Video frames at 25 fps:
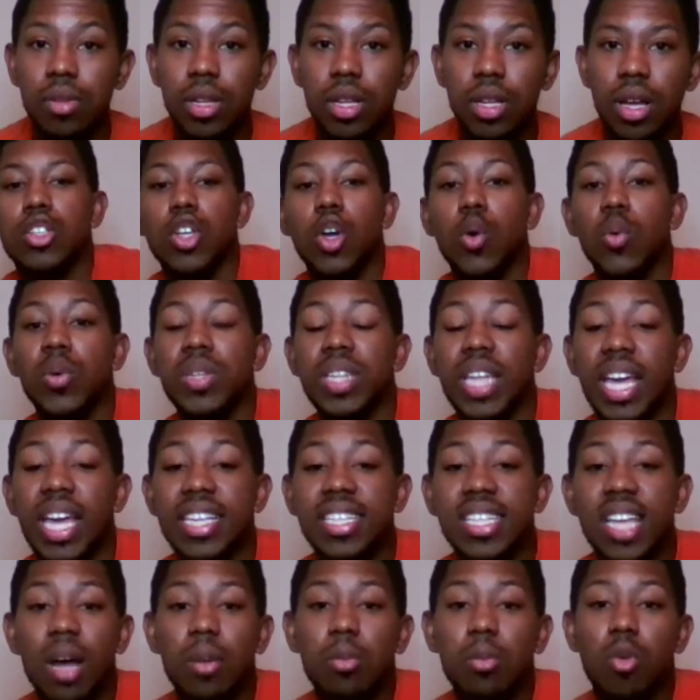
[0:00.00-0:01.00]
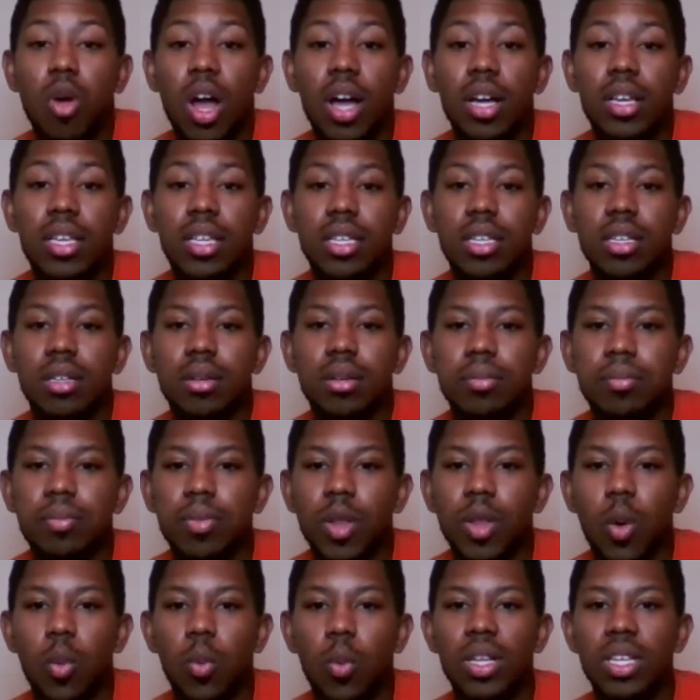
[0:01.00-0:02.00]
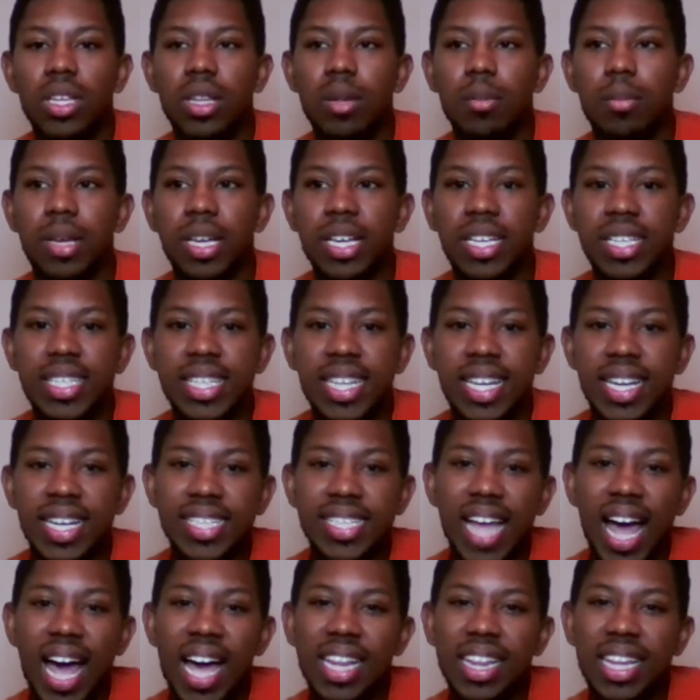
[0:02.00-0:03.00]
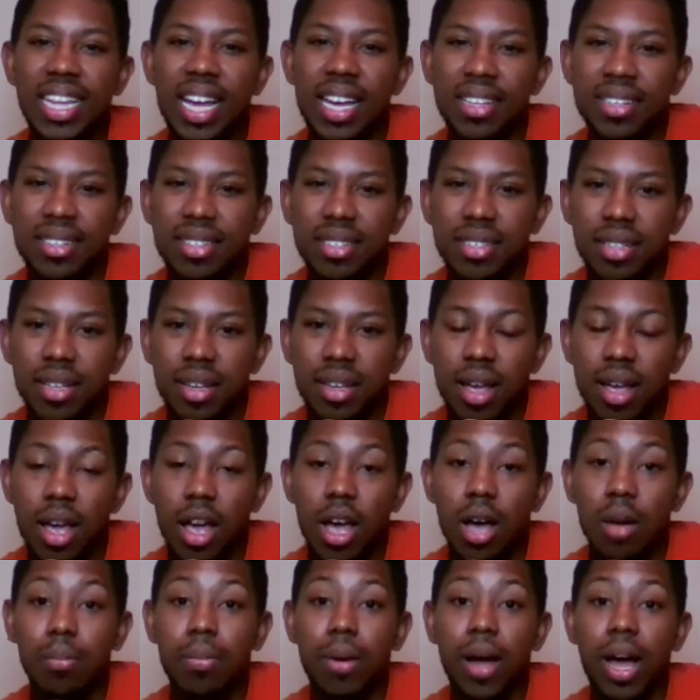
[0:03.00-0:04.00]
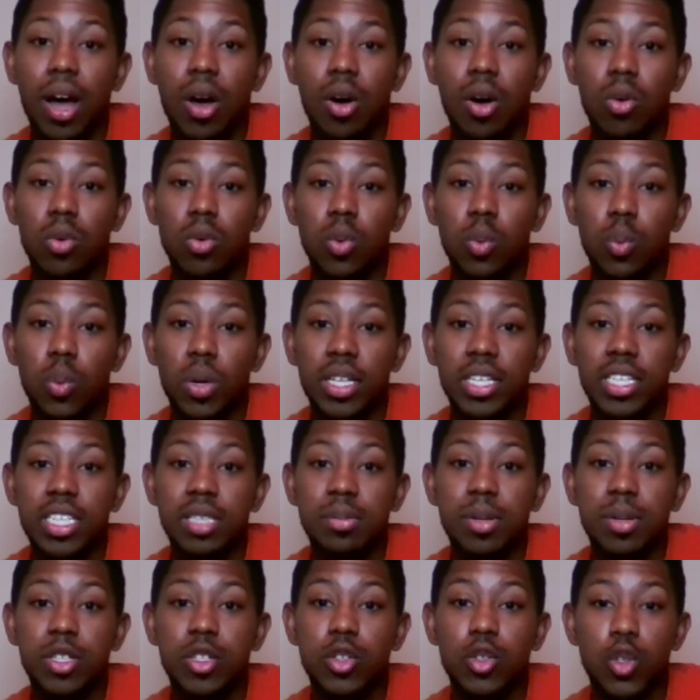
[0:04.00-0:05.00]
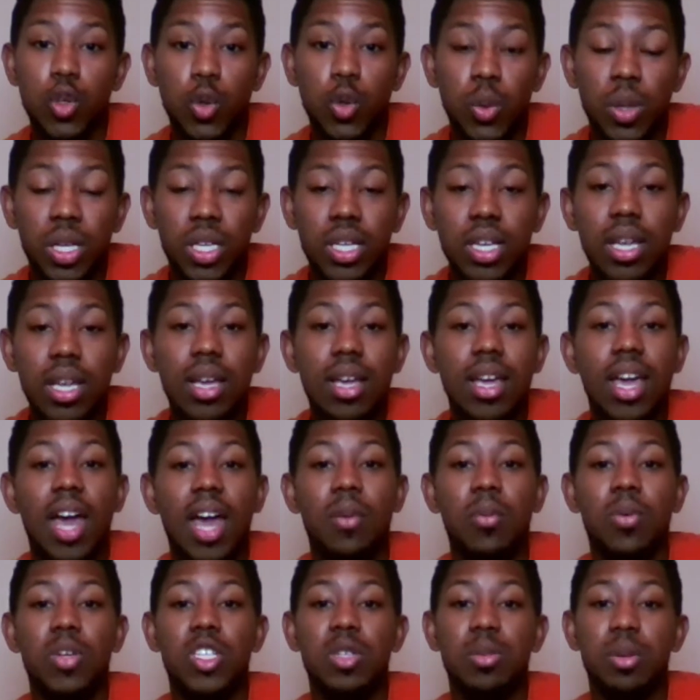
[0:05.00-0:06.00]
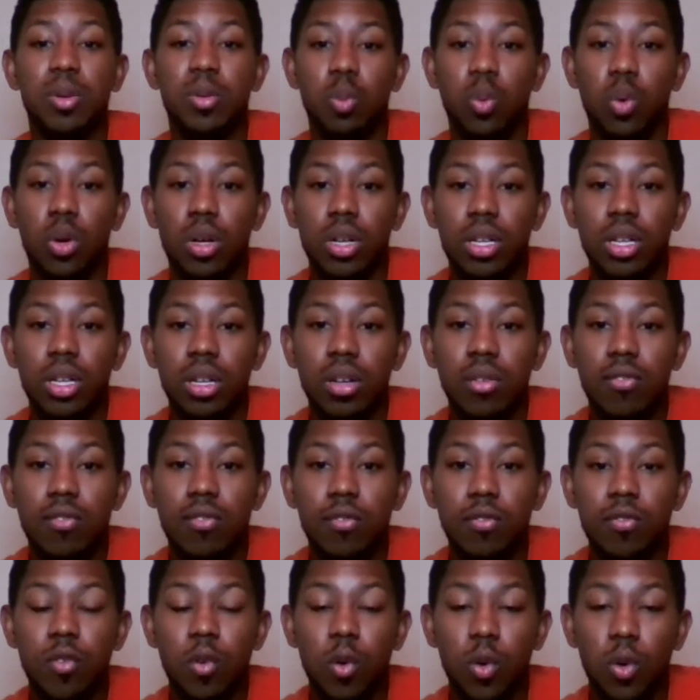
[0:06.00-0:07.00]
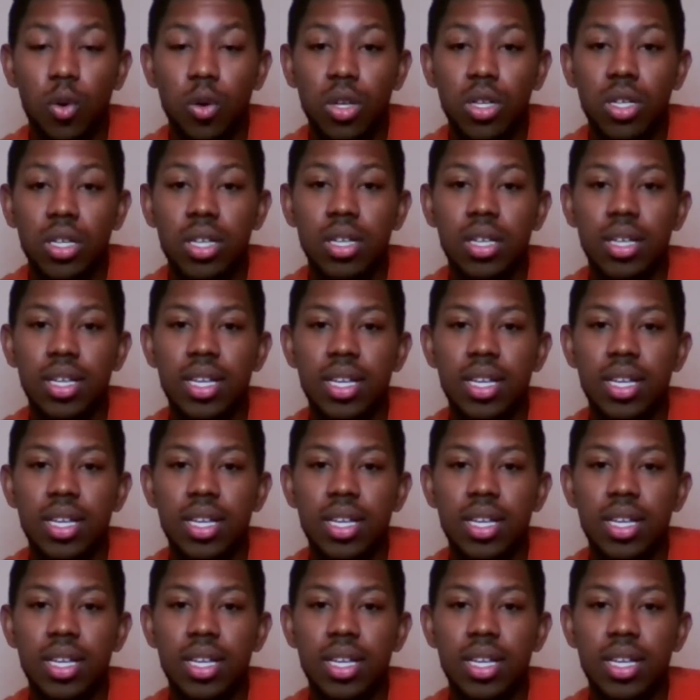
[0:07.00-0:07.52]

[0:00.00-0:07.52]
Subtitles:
So with A$AP Rocky, one of the biggest things I liked about what he's been doing and what he's been working for